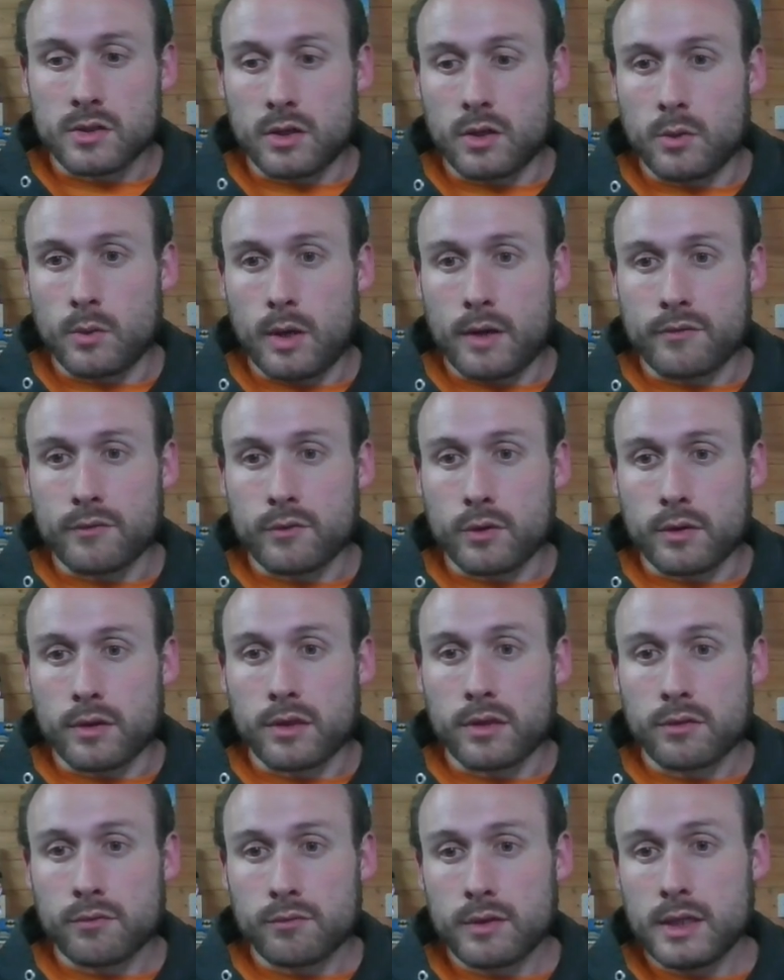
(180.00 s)
So I've got
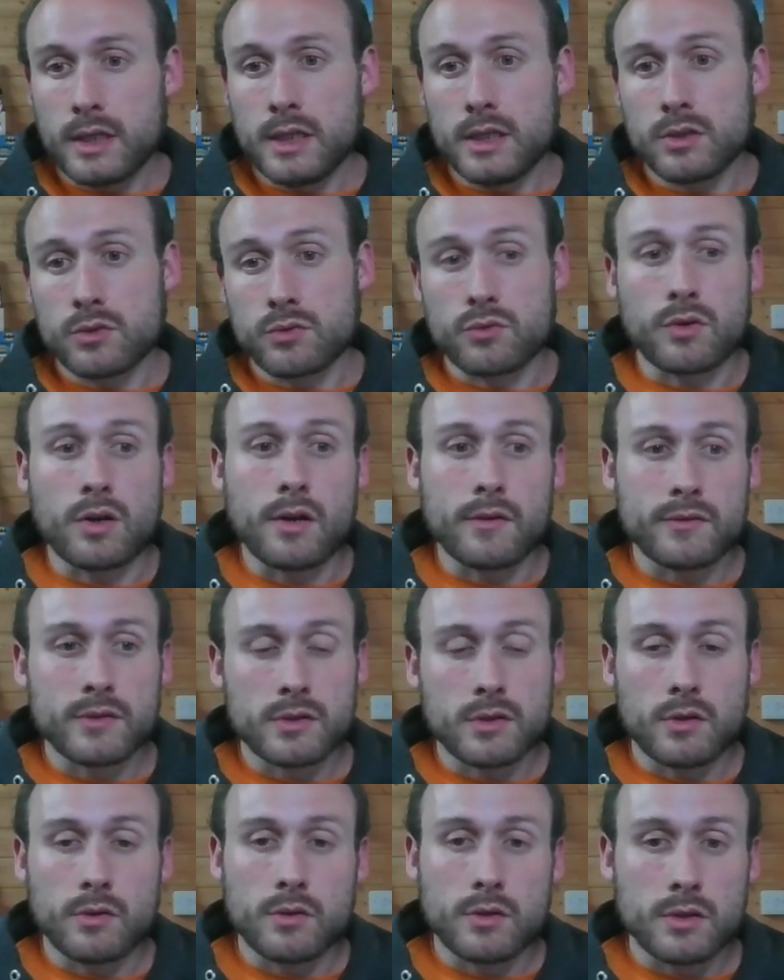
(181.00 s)
3
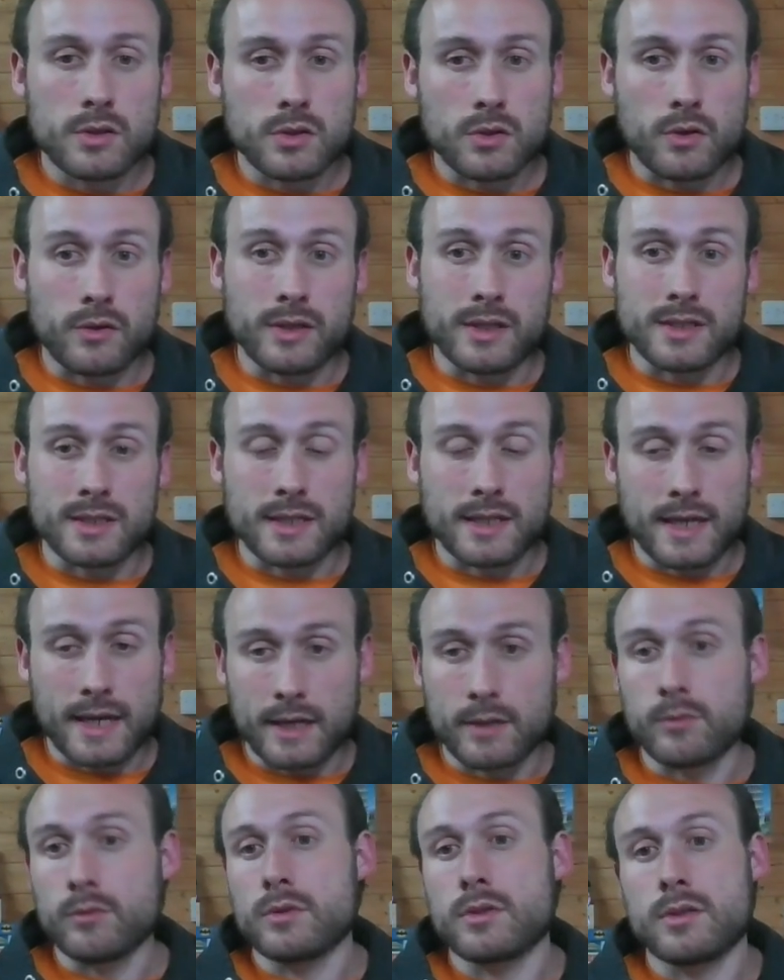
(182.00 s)
draft tokens on this
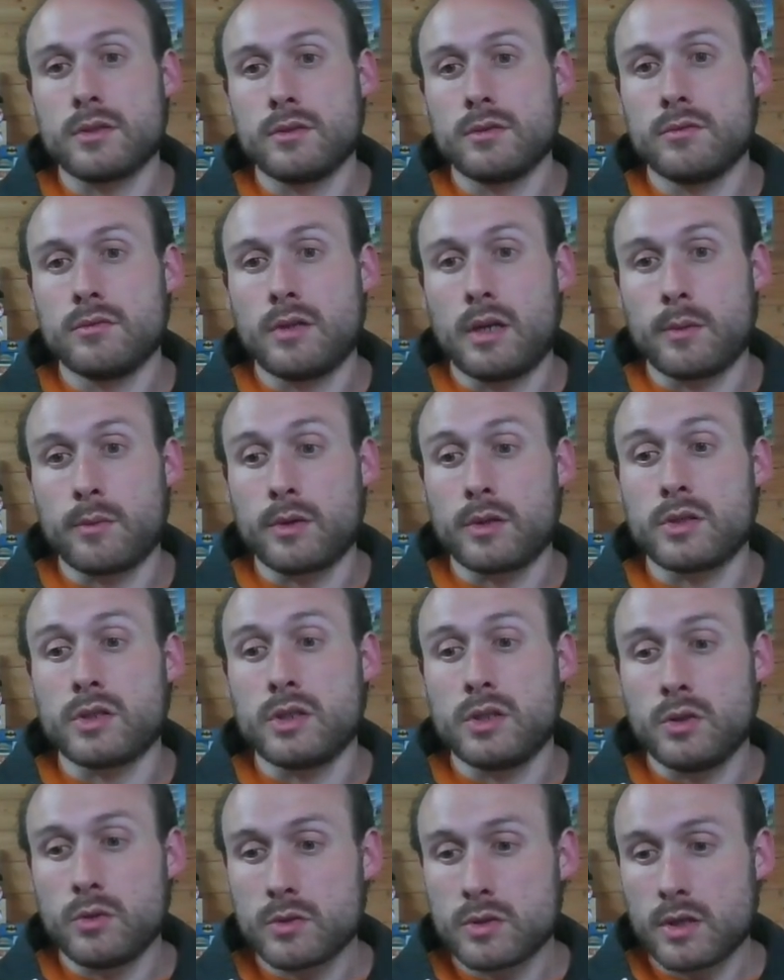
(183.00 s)
account. I'm going
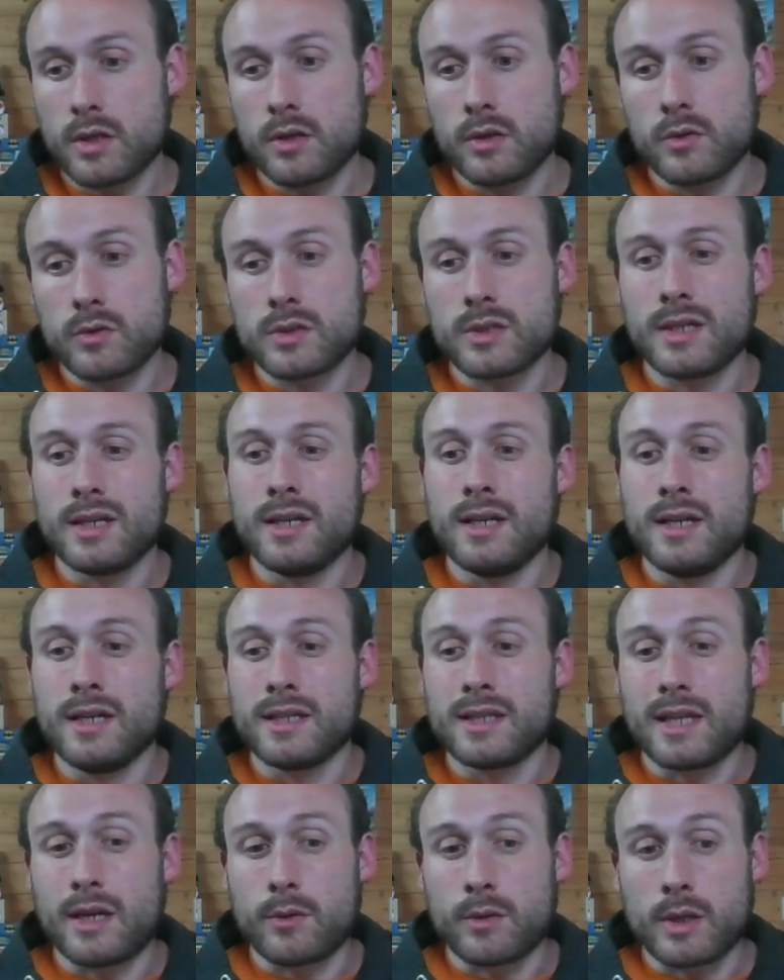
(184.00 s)
to use those.
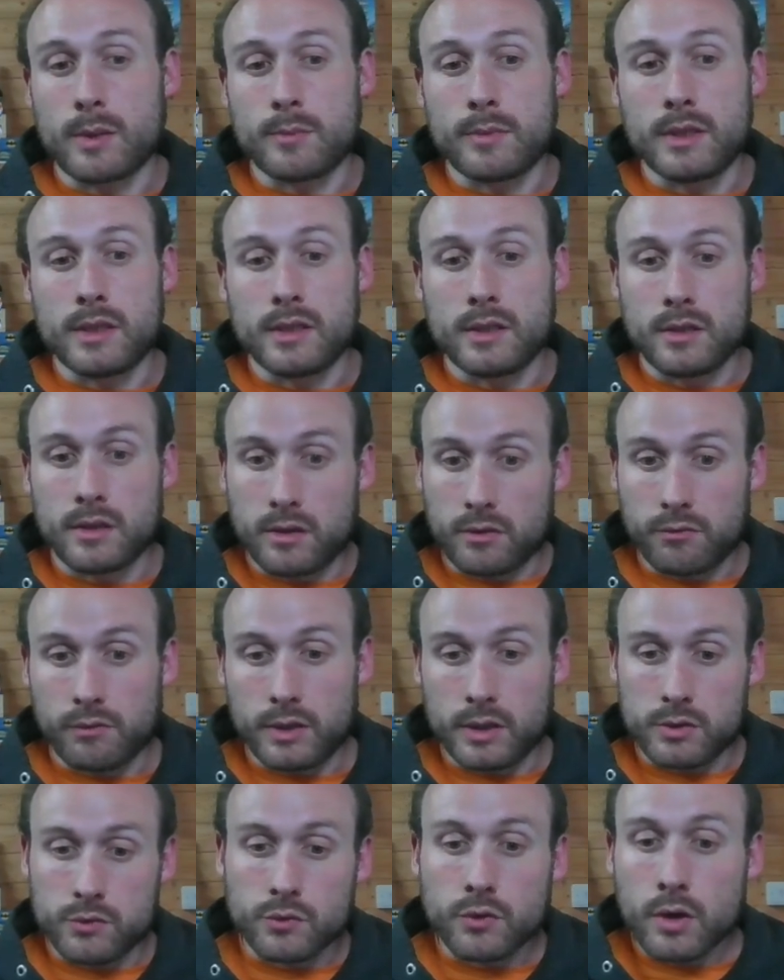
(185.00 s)
That will get me
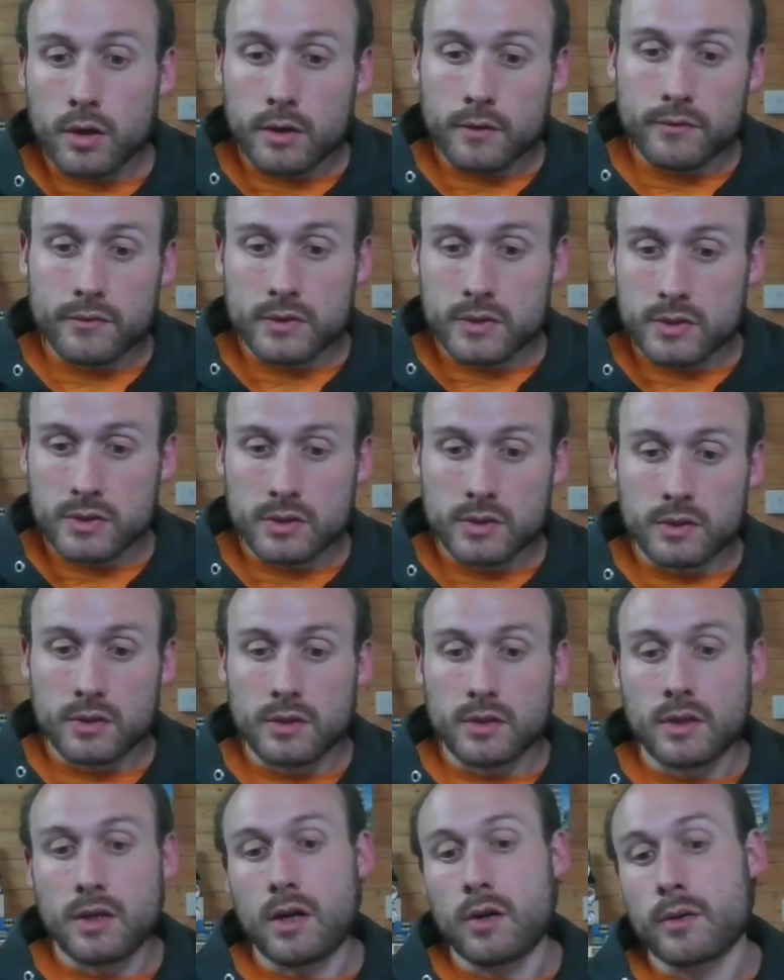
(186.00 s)
3 drafts.
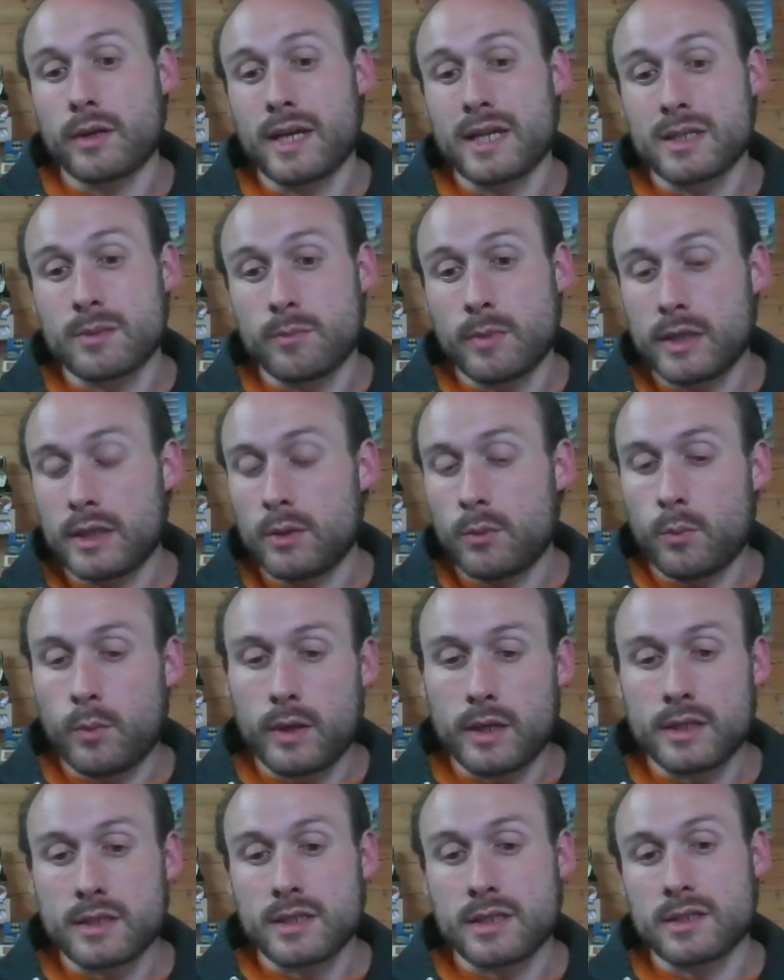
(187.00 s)
I'll get as many
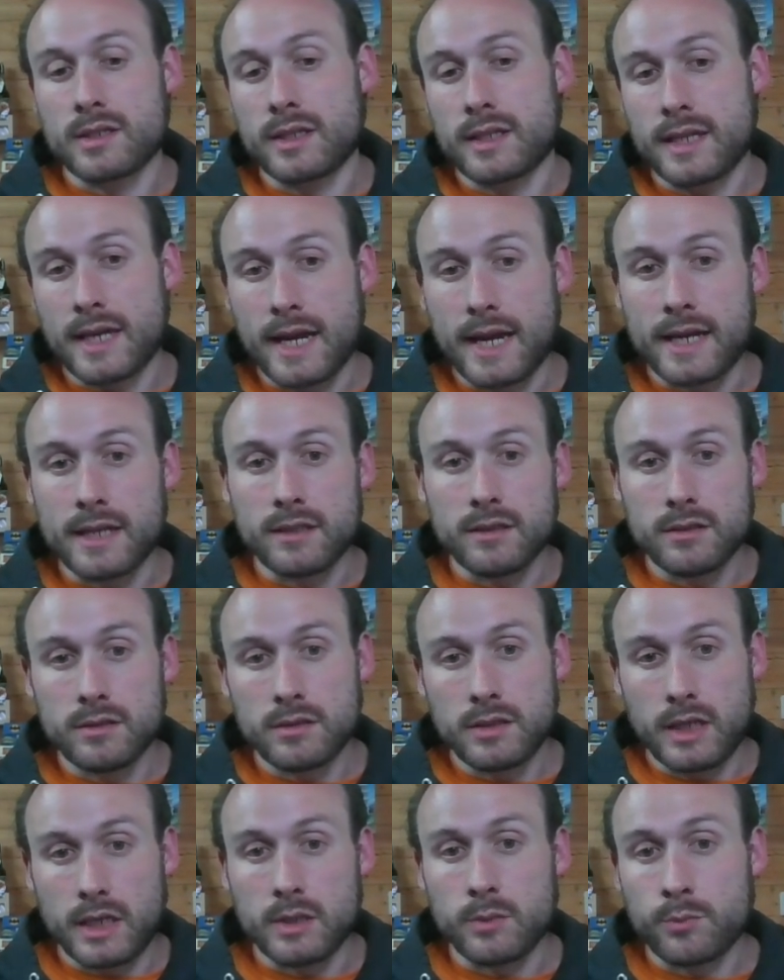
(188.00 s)
wins as I can
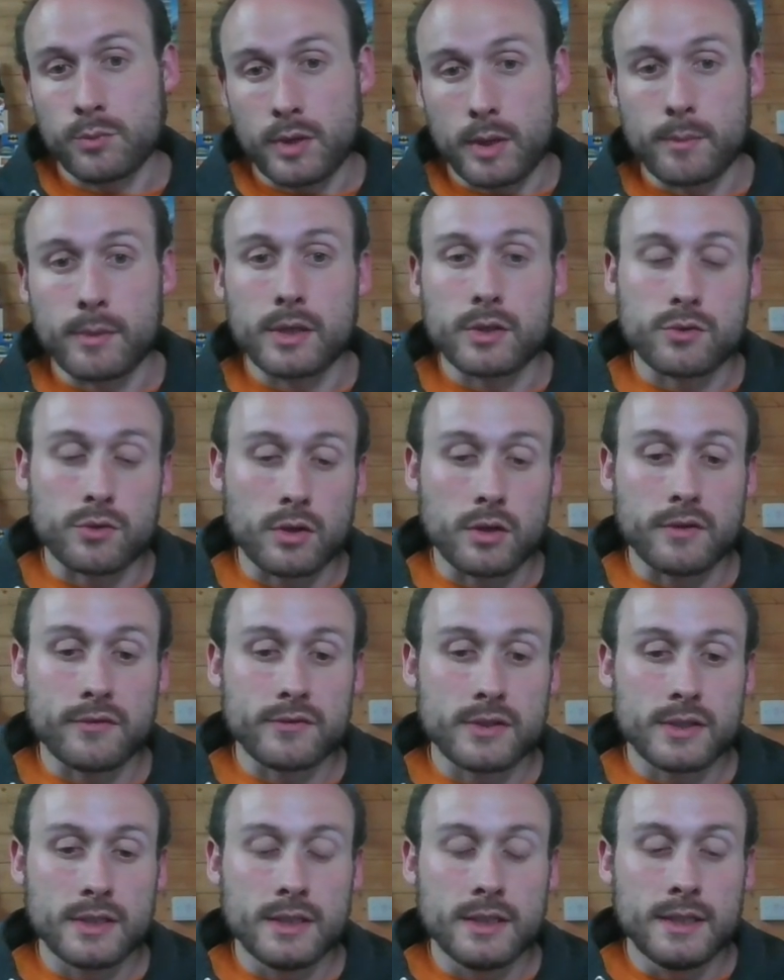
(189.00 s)
in Premier
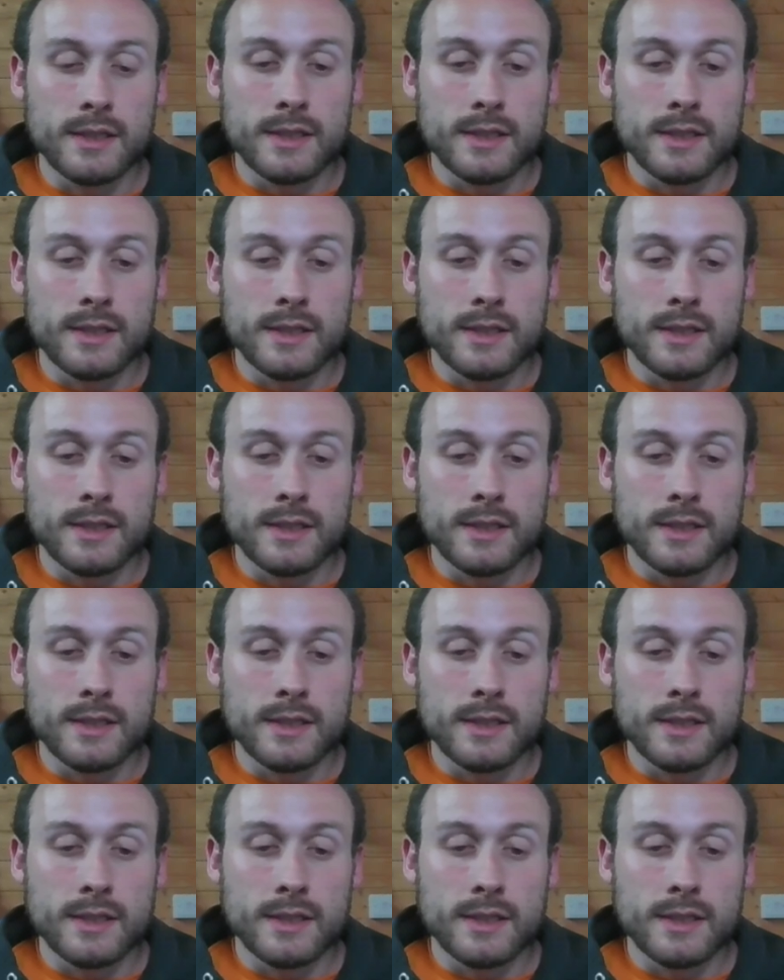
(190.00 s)
Draft.